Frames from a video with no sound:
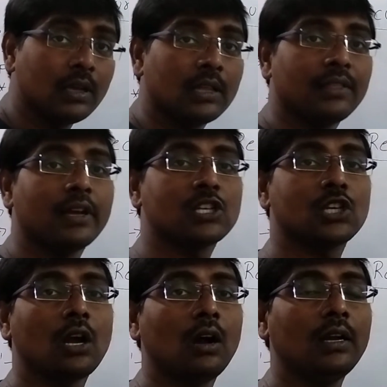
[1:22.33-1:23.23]
the
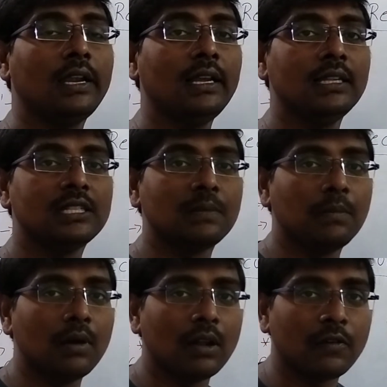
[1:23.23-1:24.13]
starting symbol
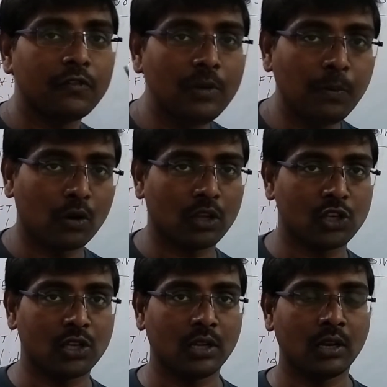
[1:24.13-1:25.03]
of the
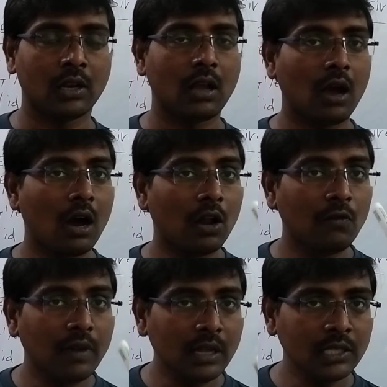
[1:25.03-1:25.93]
production.
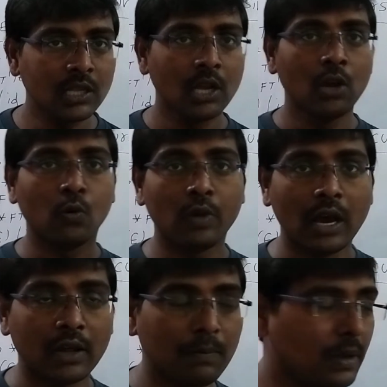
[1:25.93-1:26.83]
Always we
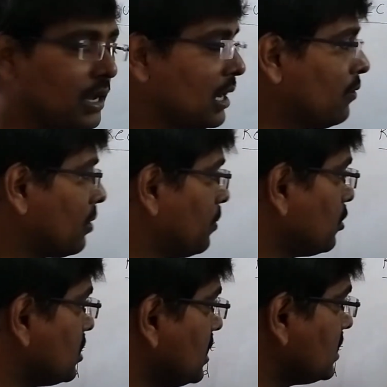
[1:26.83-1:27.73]
are begin our
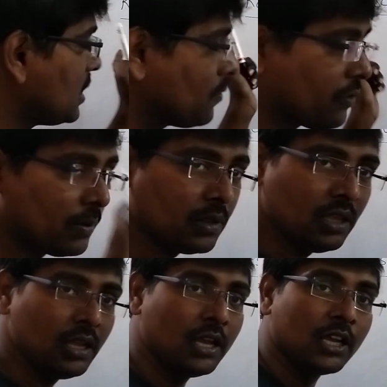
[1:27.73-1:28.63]
procedure from the
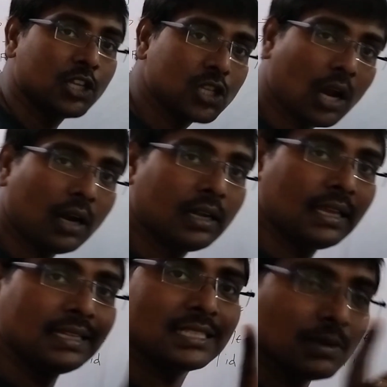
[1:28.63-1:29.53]
starting
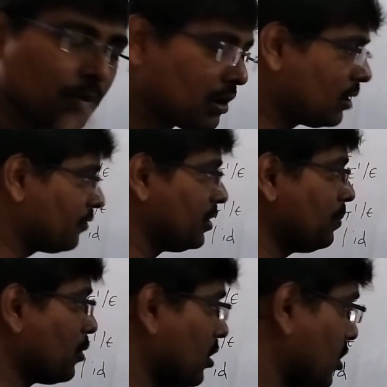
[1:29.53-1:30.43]
symbol of the
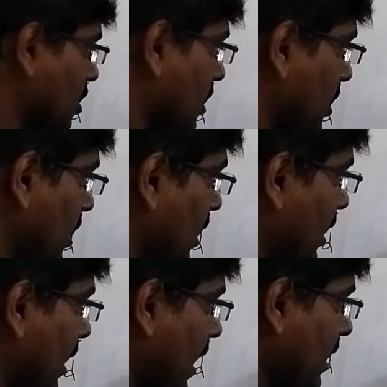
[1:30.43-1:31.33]
production,
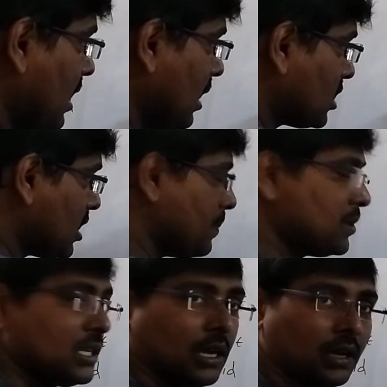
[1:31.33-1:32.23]
and the steps
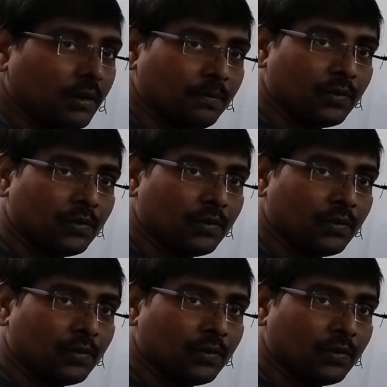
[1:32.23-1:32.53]
are: